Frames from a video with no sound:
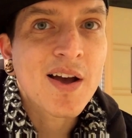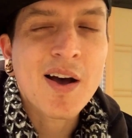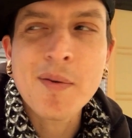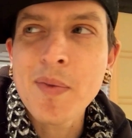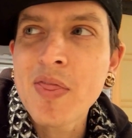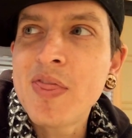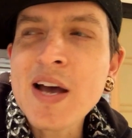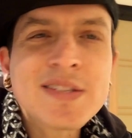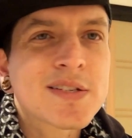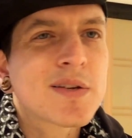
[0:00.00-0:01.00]
Um,
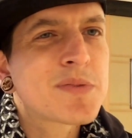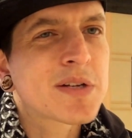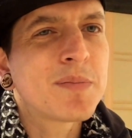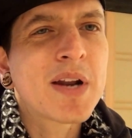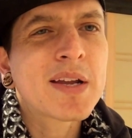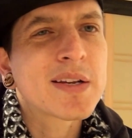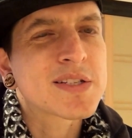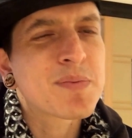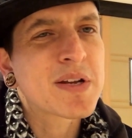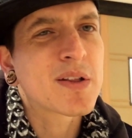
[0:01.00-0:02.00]
that's a subject, man, I can
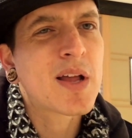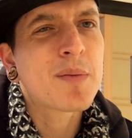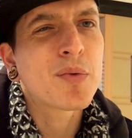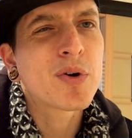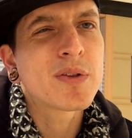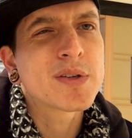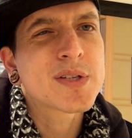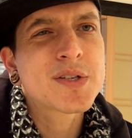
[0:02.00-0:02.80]
expand a lot more on this.